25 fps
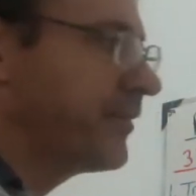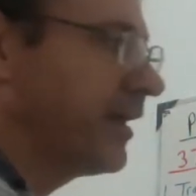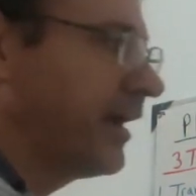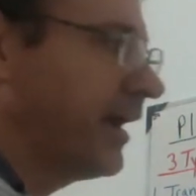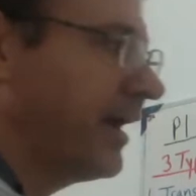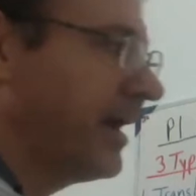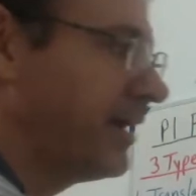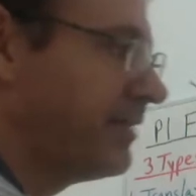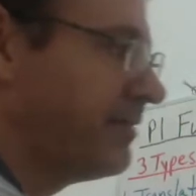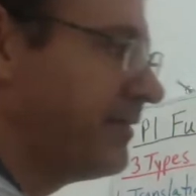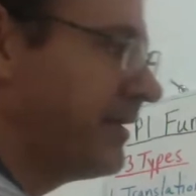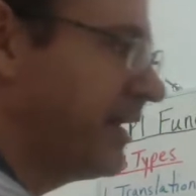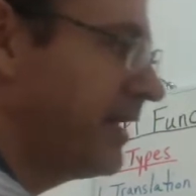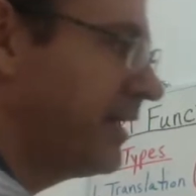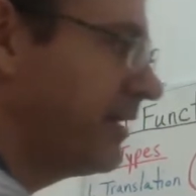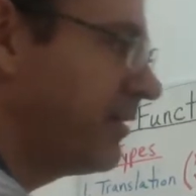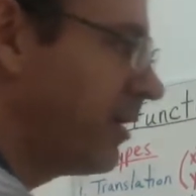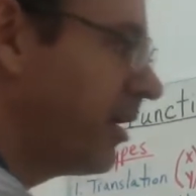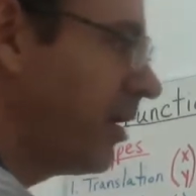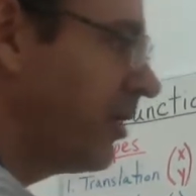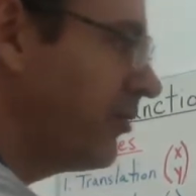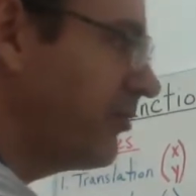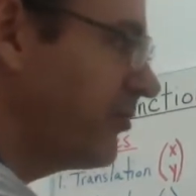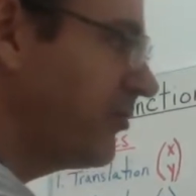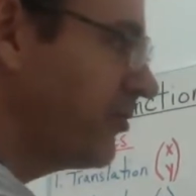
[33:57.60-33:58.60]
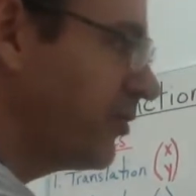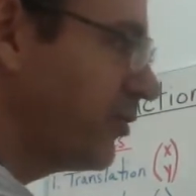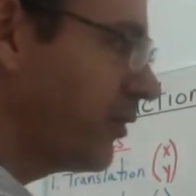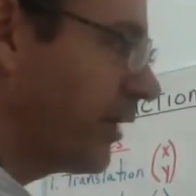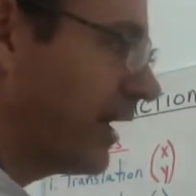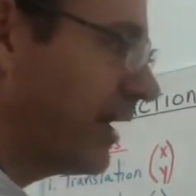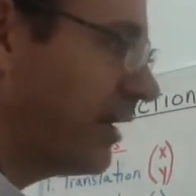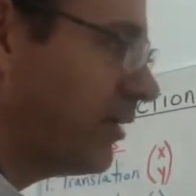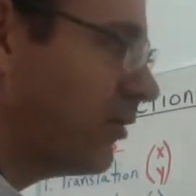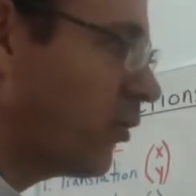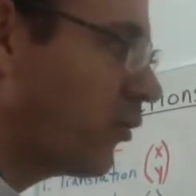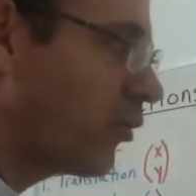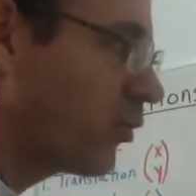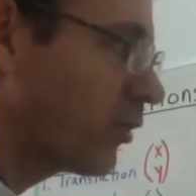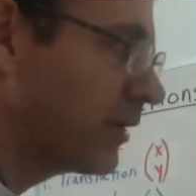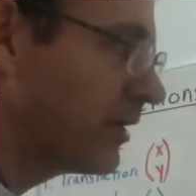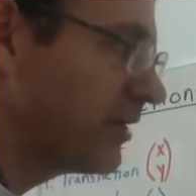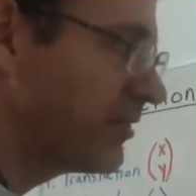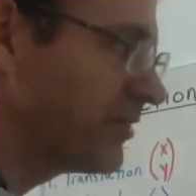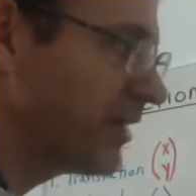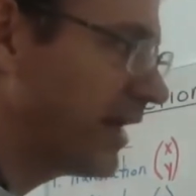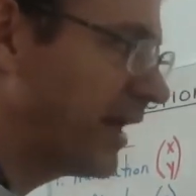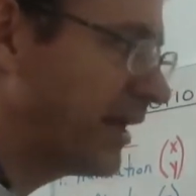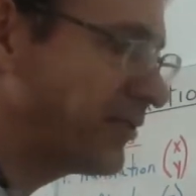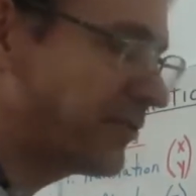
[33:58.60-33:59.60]
and then also a
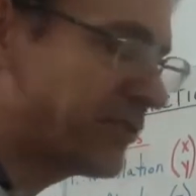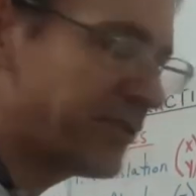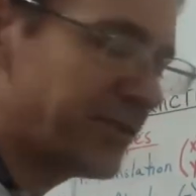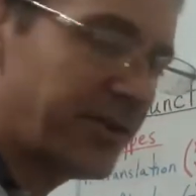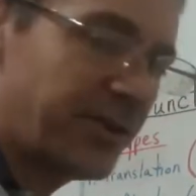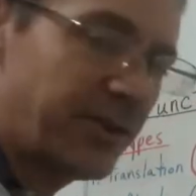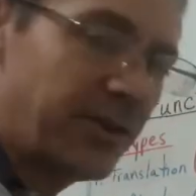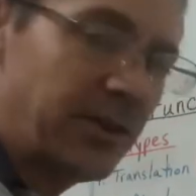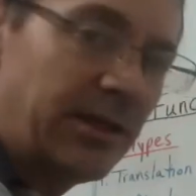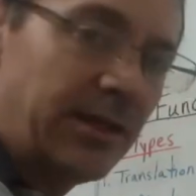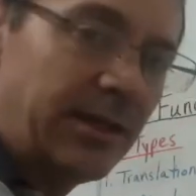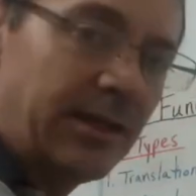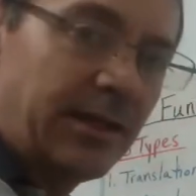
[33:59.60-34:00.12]
horizontal